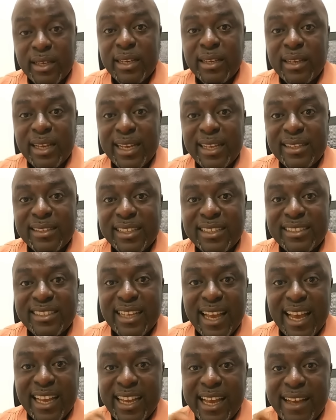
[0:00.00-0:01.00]
And this
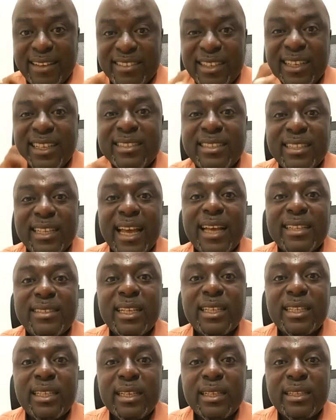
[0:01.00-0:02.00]
alert is at
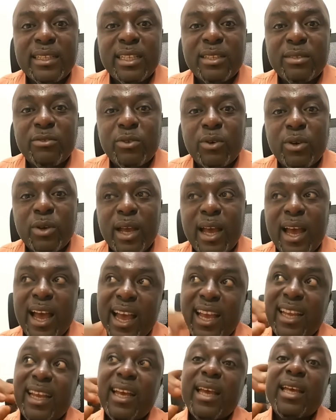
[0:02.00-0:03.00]
an even
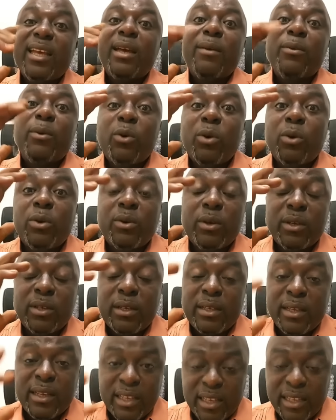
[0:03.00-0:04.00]
higher level
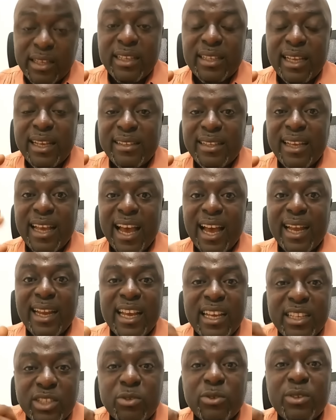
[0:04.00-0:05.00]
than the
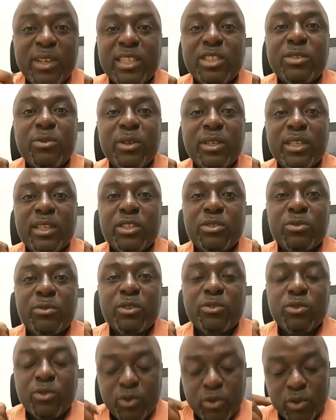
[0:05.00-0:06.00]
alert we experienced
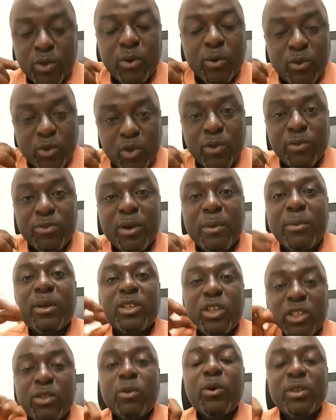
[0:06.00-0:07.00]
before.
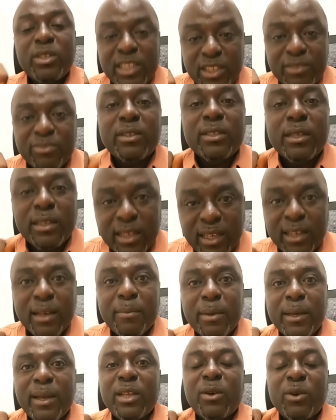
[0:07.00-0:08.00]
Confirmation was given
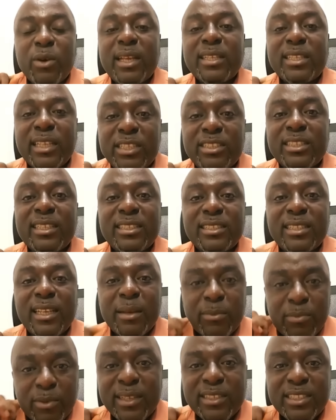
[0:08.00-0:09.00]
by the United States
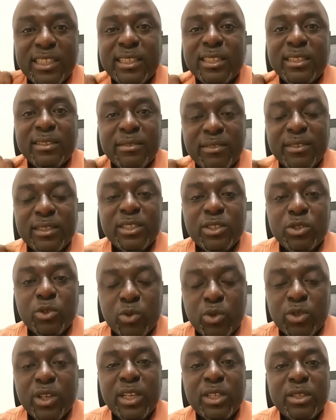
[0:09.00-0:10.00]
Embassy in
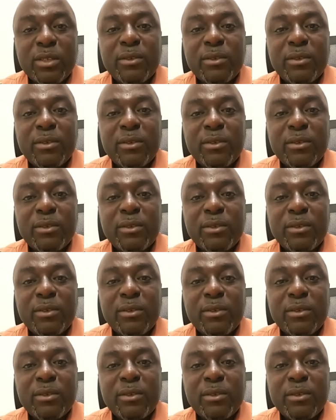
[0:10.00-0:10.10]
Ukraine.